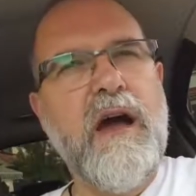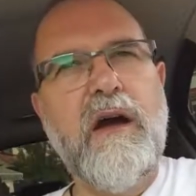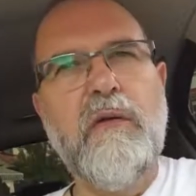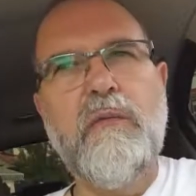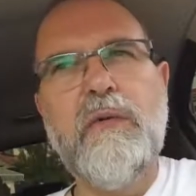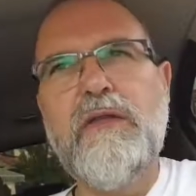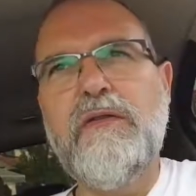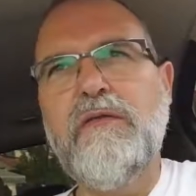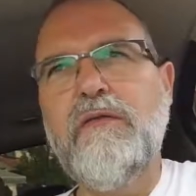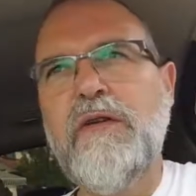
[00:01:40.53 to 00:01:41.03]

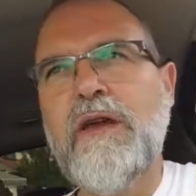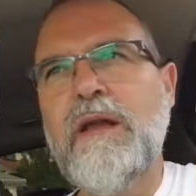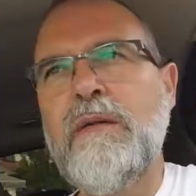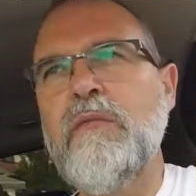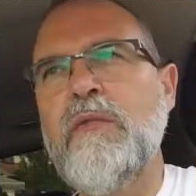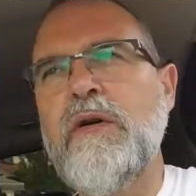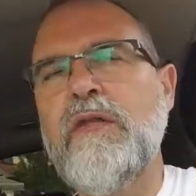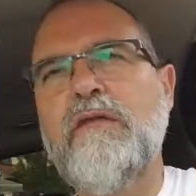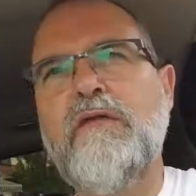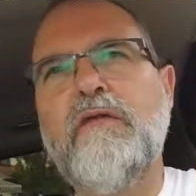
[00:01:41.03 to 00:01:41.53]
with
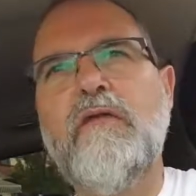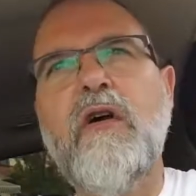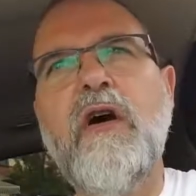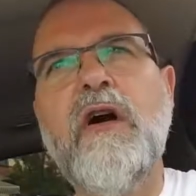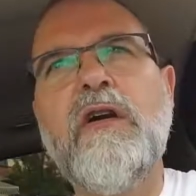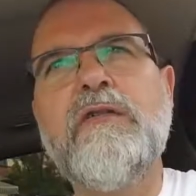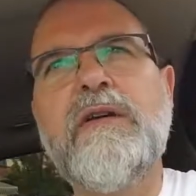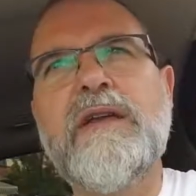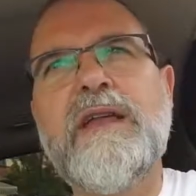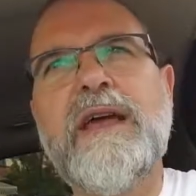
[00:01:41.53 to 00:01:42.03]
film with
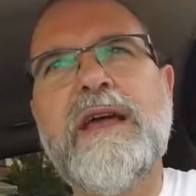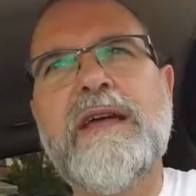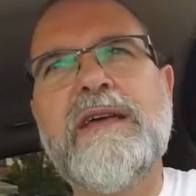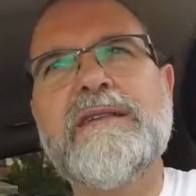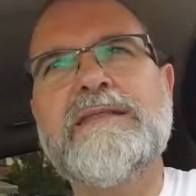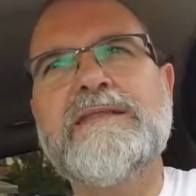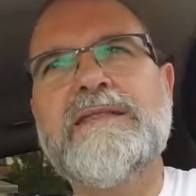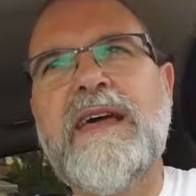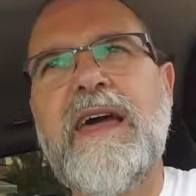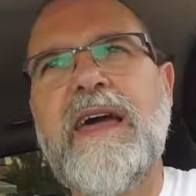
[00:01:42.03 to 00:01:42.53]
400
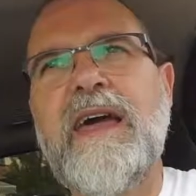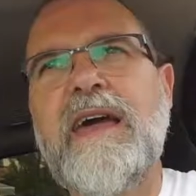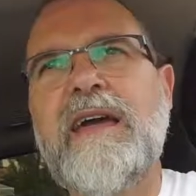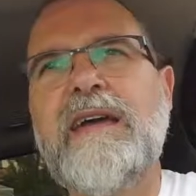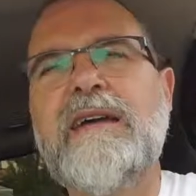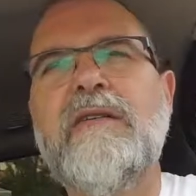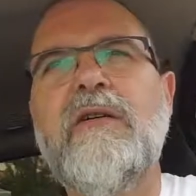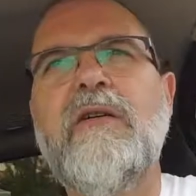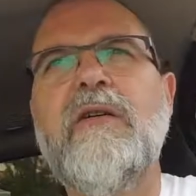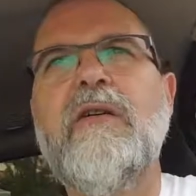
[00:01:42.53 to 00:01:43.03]

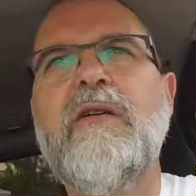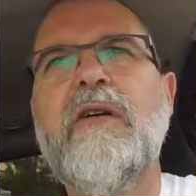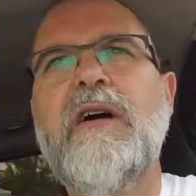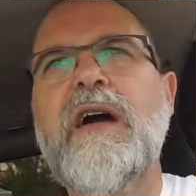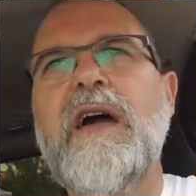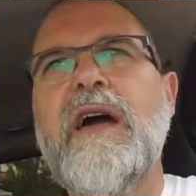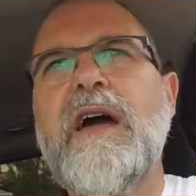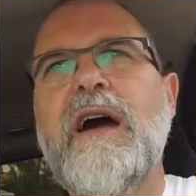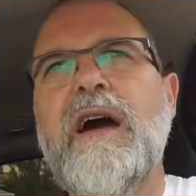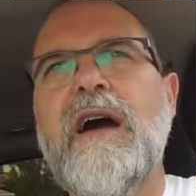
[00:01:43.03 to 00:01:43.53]
ASA or
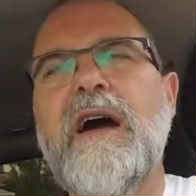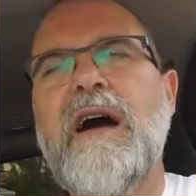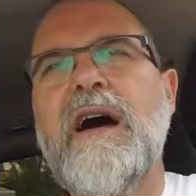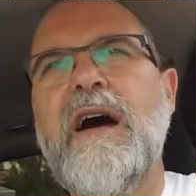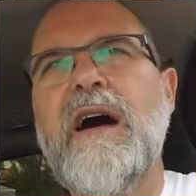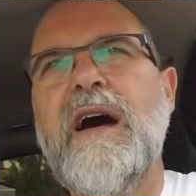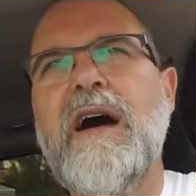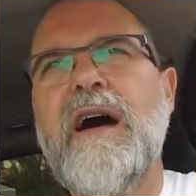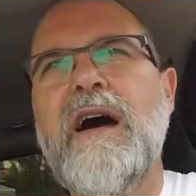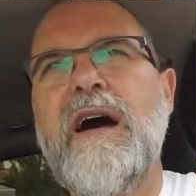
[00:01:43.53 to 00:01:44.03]

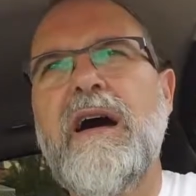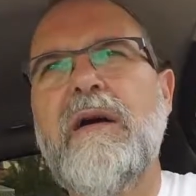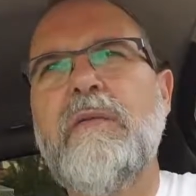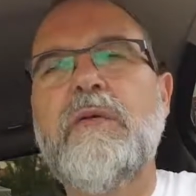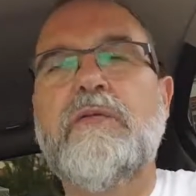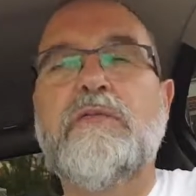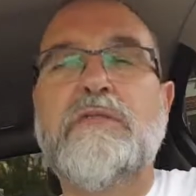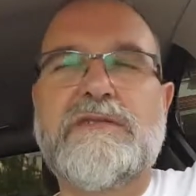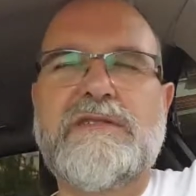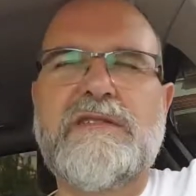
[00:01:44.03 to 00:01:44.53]

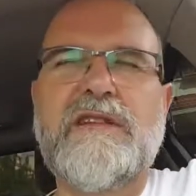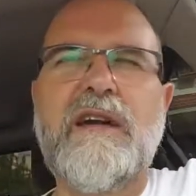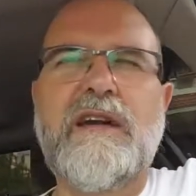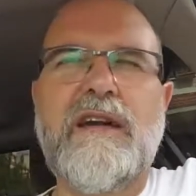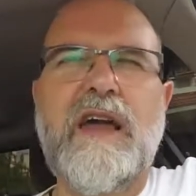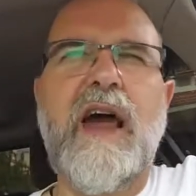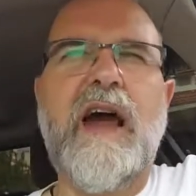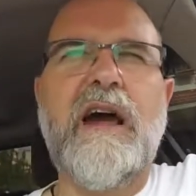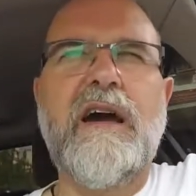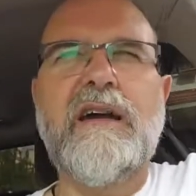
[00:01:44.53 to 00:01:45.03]

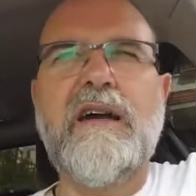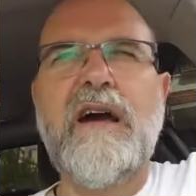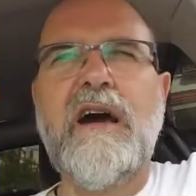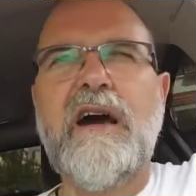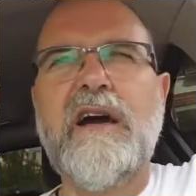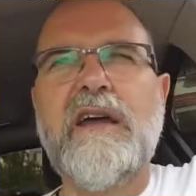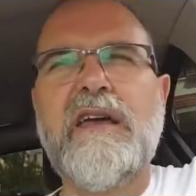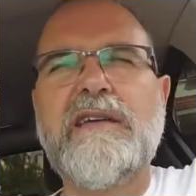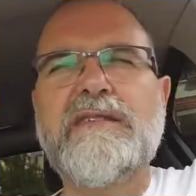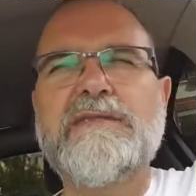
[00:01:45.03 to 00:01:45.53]

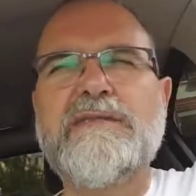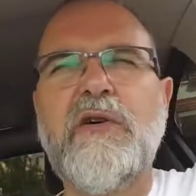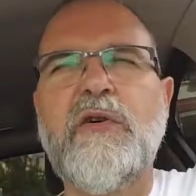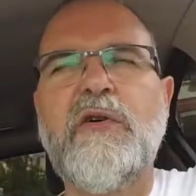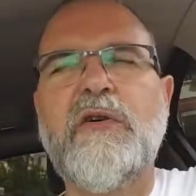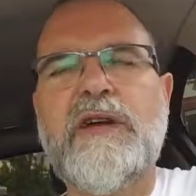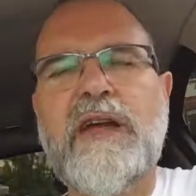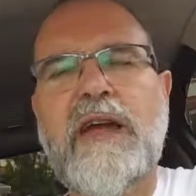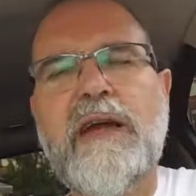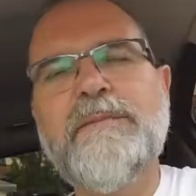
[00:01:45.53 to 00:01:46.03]

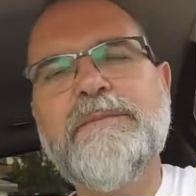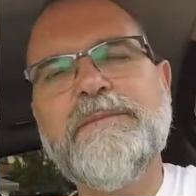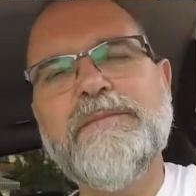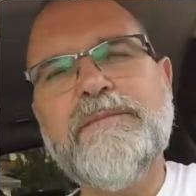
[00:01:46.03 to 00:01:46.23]
ISO, okay?